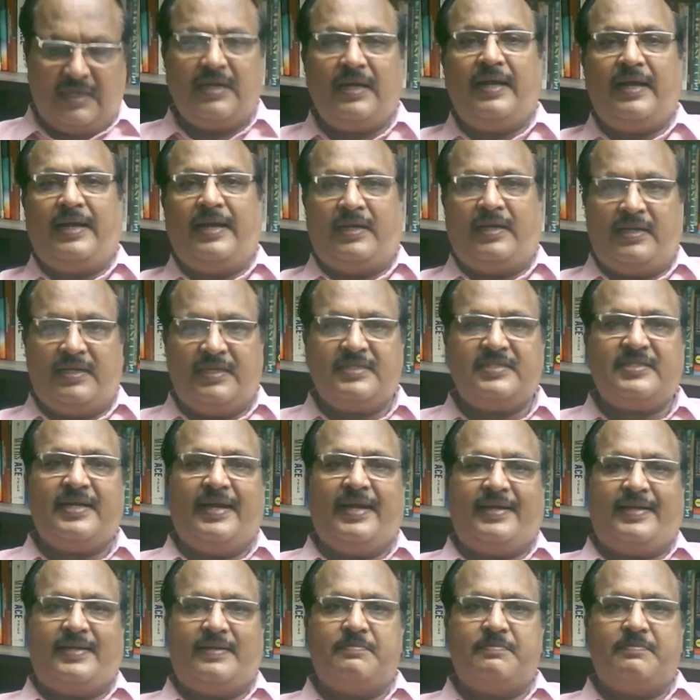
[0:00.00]
at least
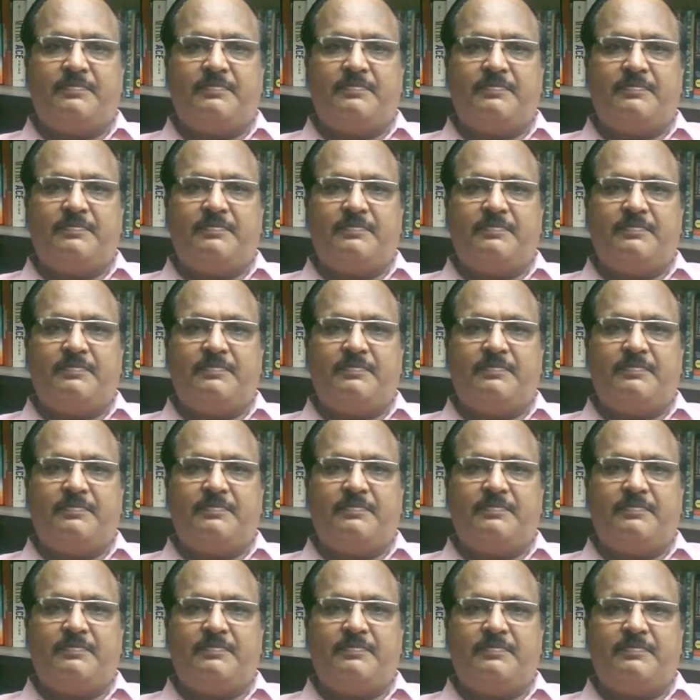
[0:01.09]
attempt important
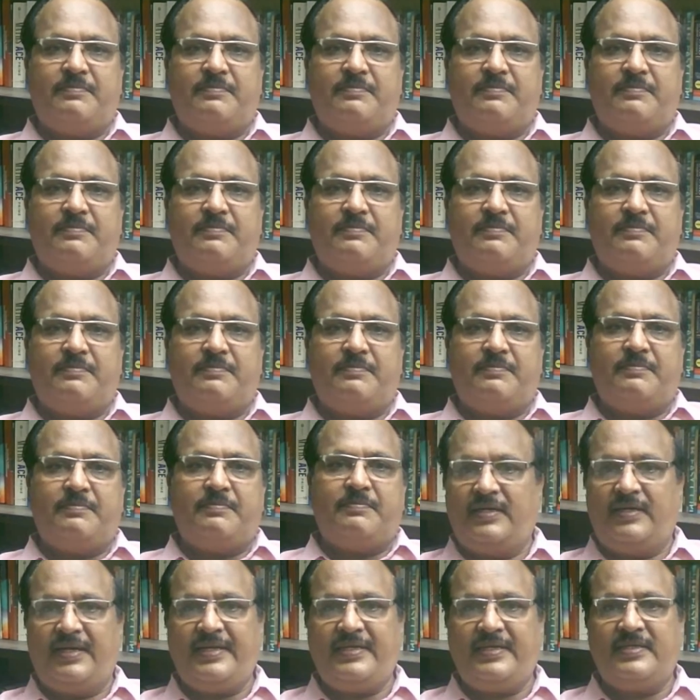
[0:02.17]
questions,
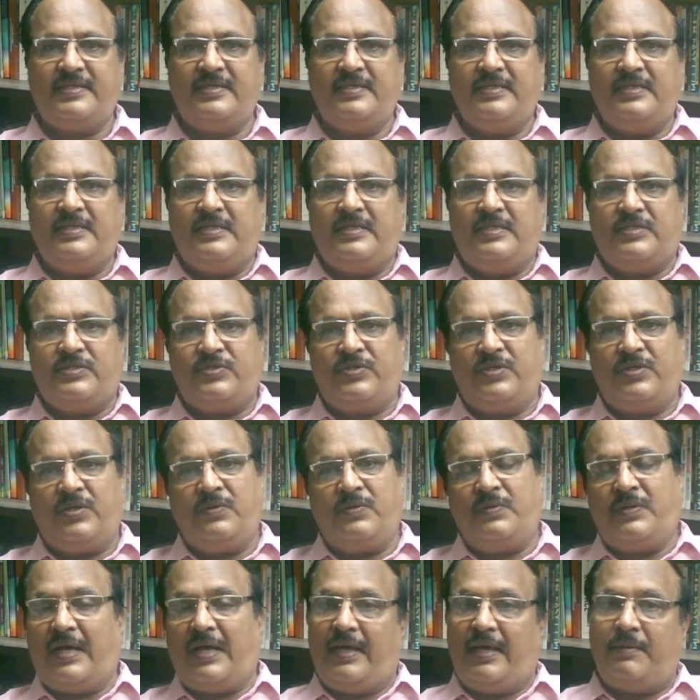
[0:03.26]
right? So now
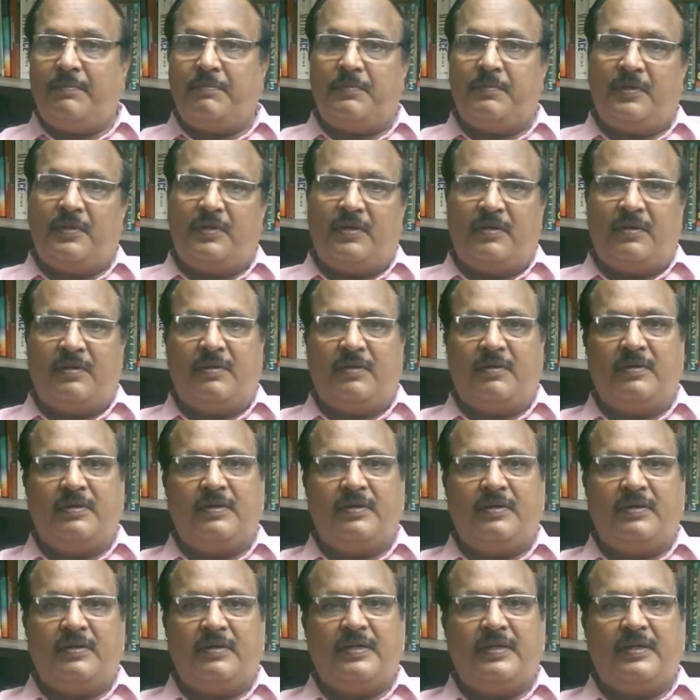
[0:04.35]
I am
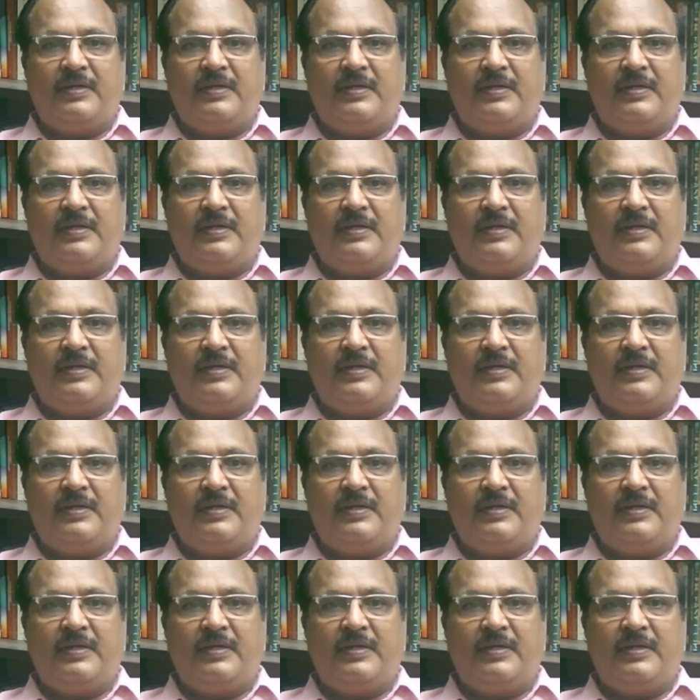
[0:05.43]
giving you the
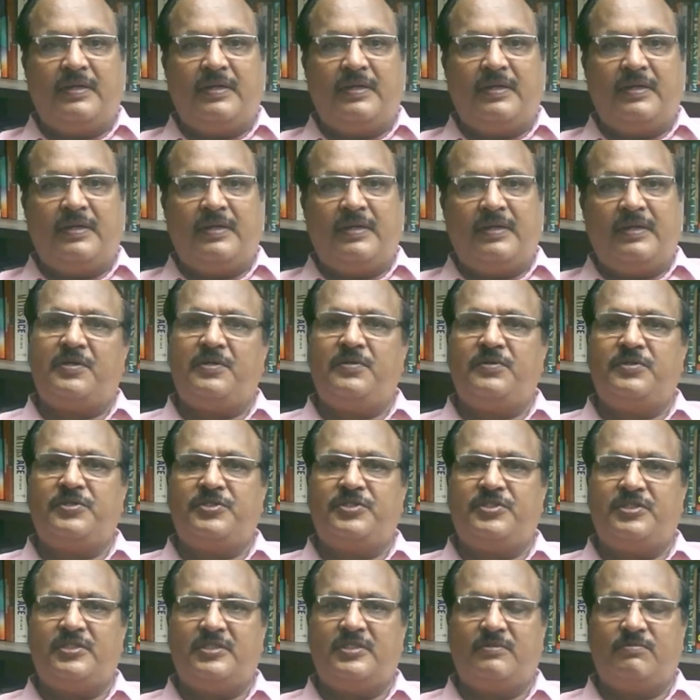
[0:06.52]
very important
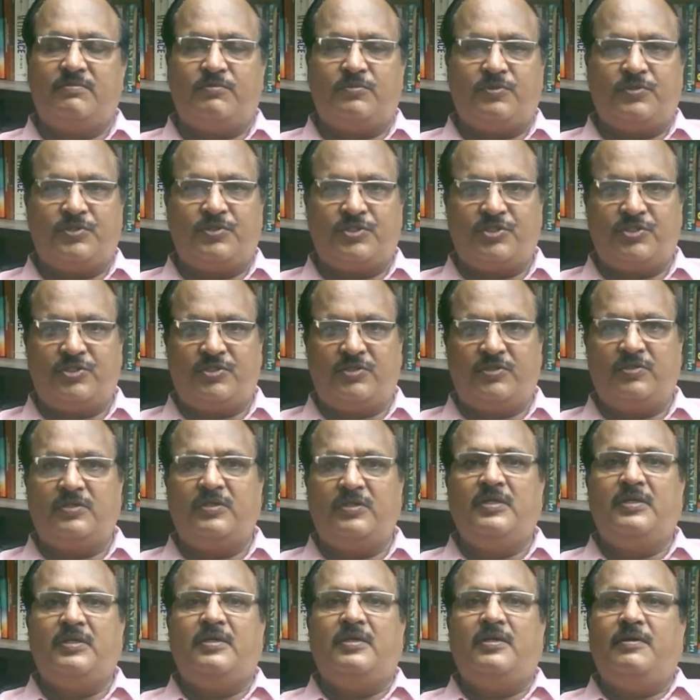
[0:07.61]
questions, most
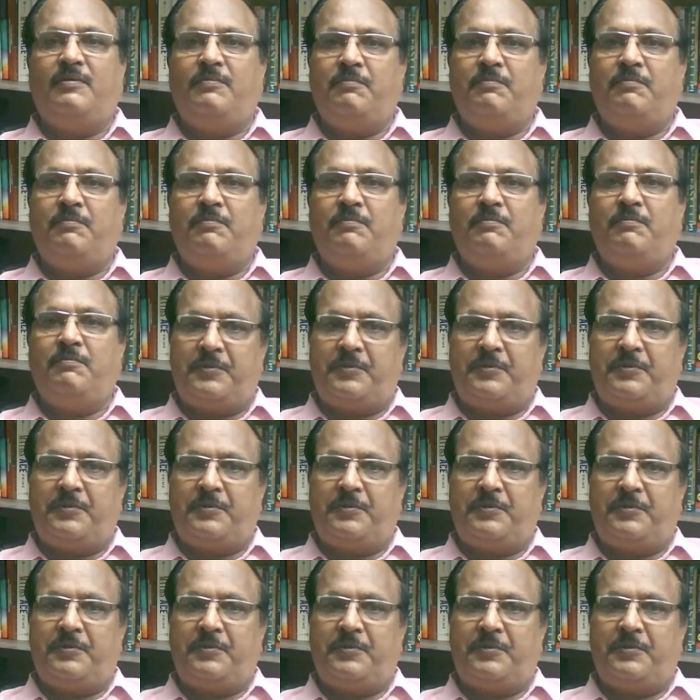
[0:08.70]
important
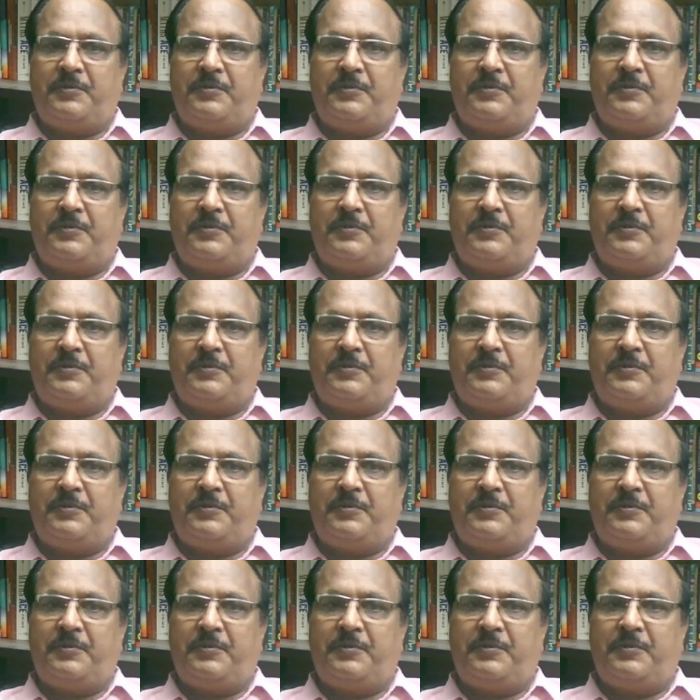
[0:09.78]
questions, etc.
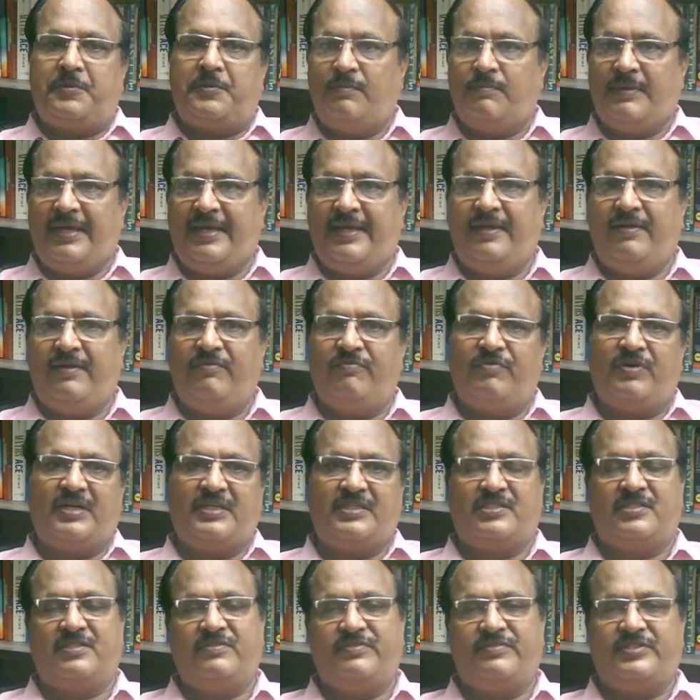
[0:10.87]
in my
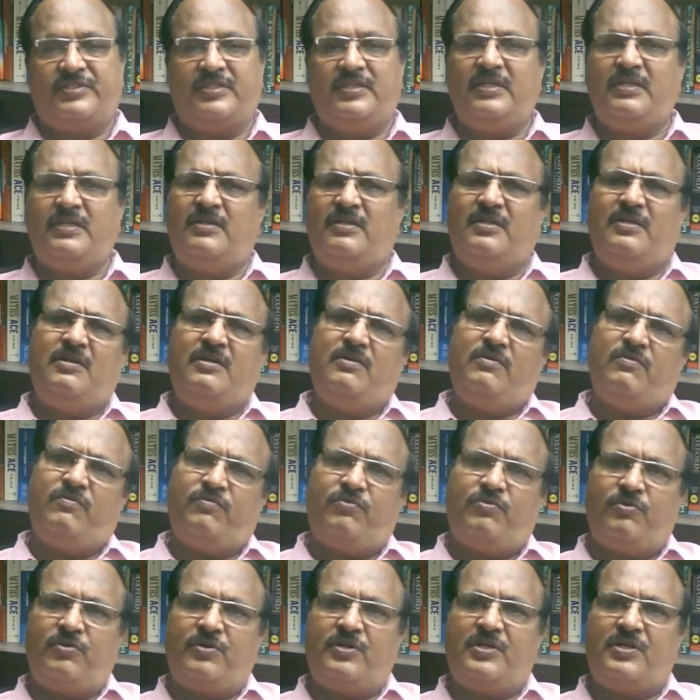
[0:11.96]
fast revision.
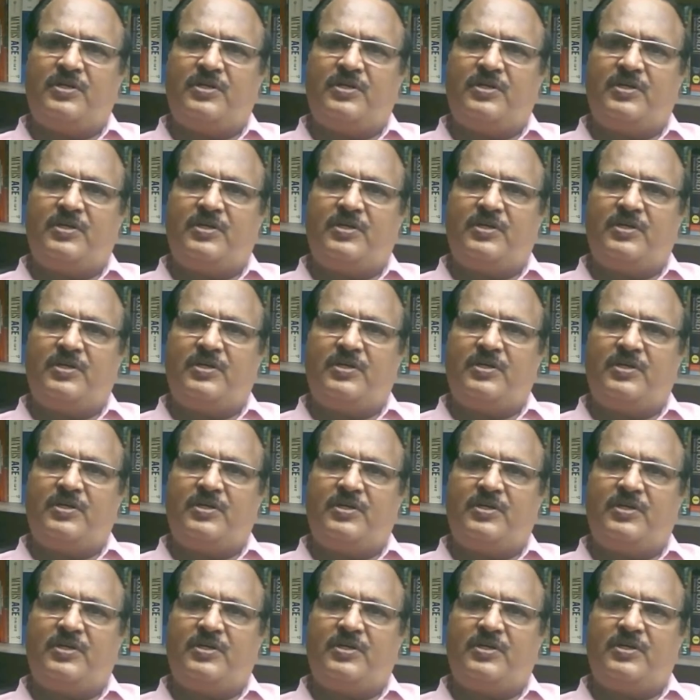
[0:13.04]
Focus on those
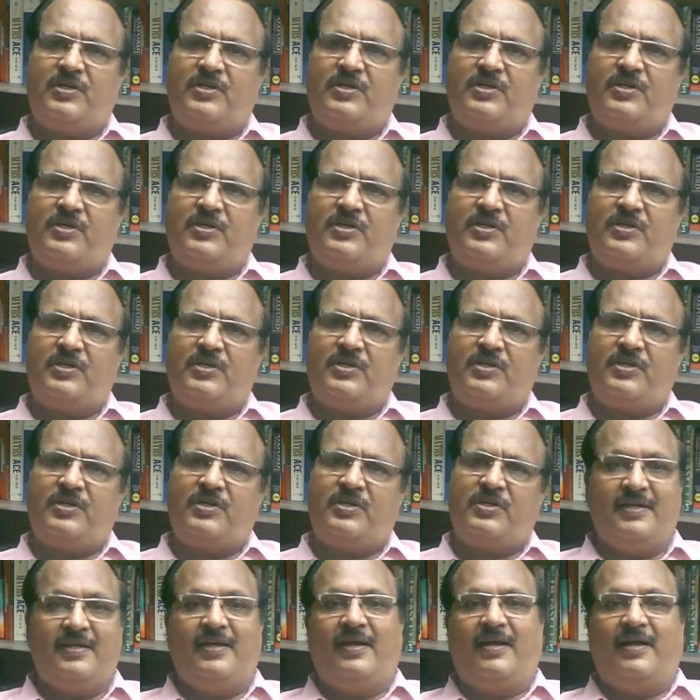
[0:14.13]
things first,
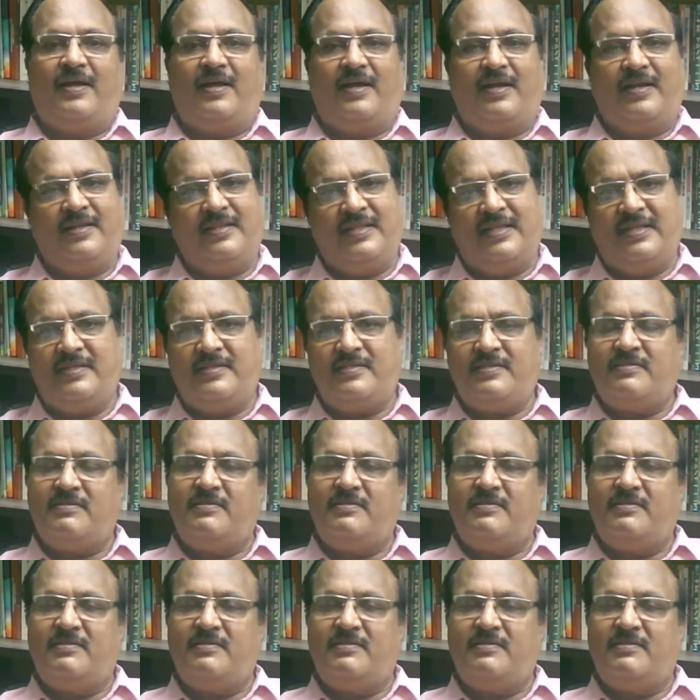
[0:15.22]
and then